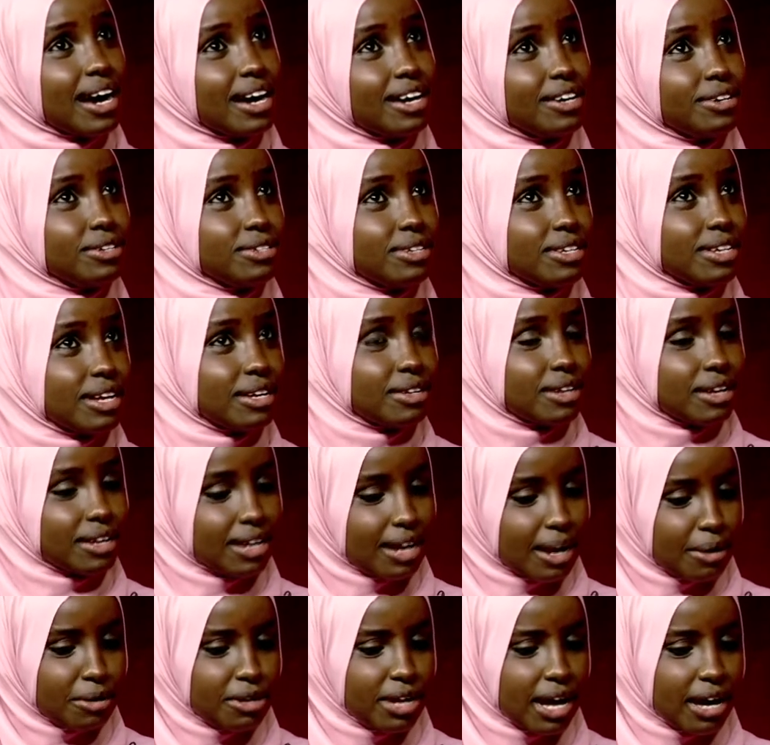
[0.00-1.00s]
I,
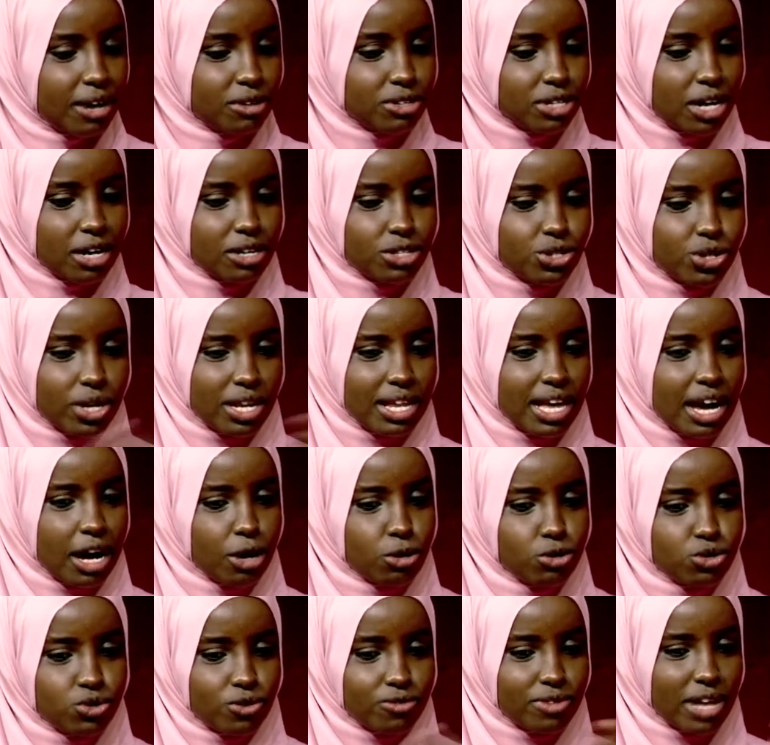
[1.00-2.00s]
I, actually
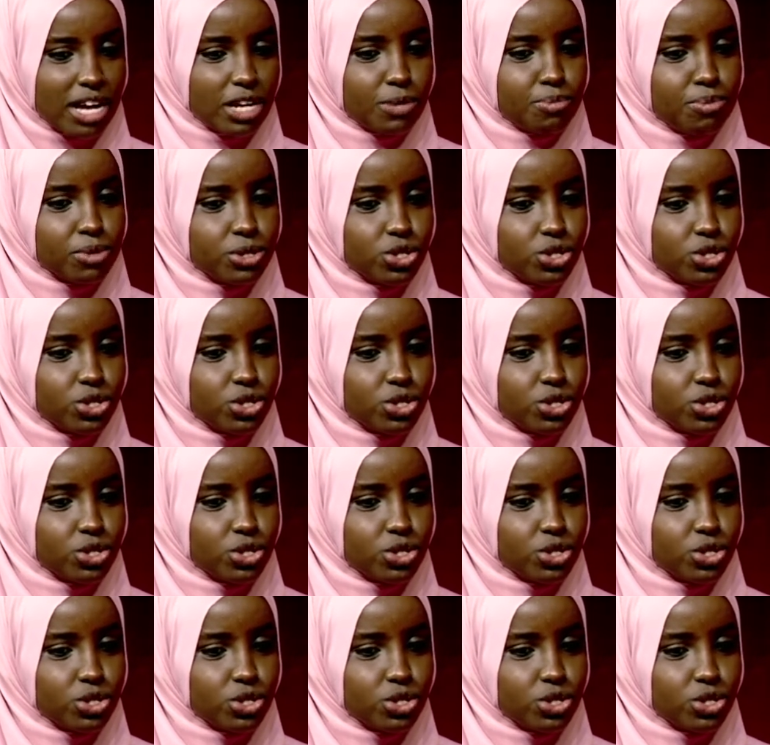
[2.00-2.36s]
out of that